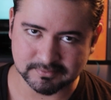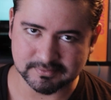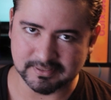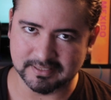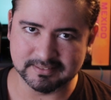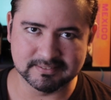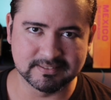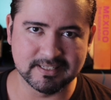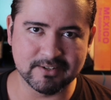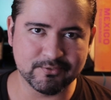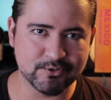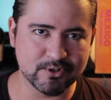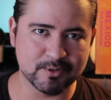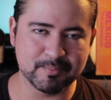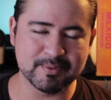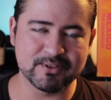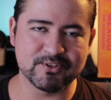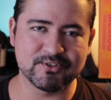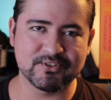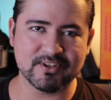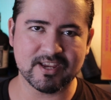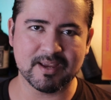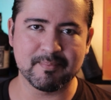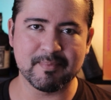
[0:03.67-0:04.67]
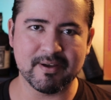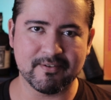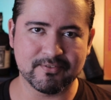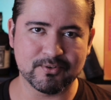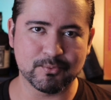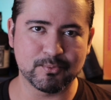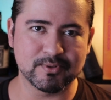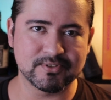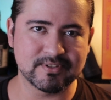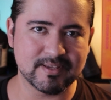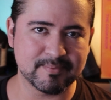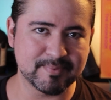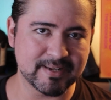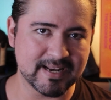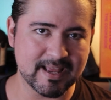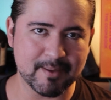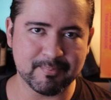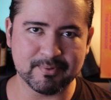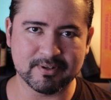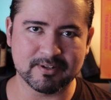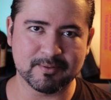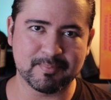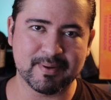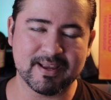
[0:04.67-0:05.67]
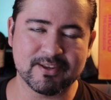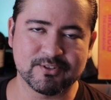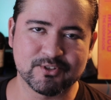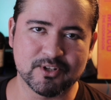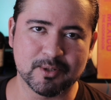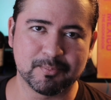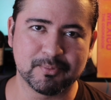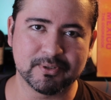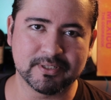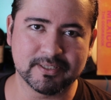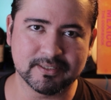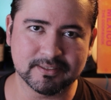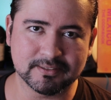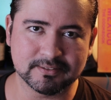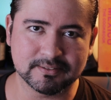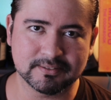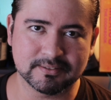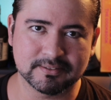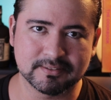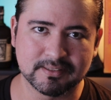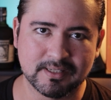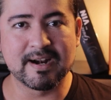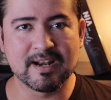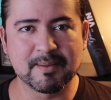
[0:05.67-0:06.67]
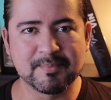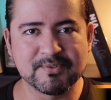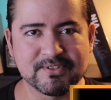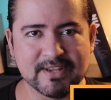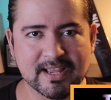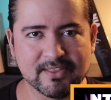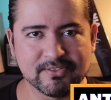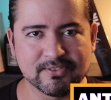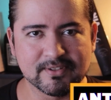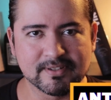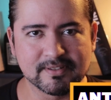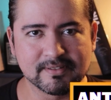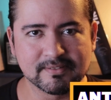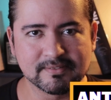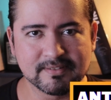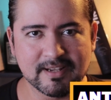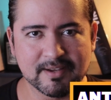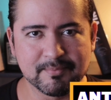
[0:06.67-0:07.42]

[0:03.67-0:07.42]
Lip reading: It's never going to be the same after what's been happening in the past couple of years. So my name is Anthony.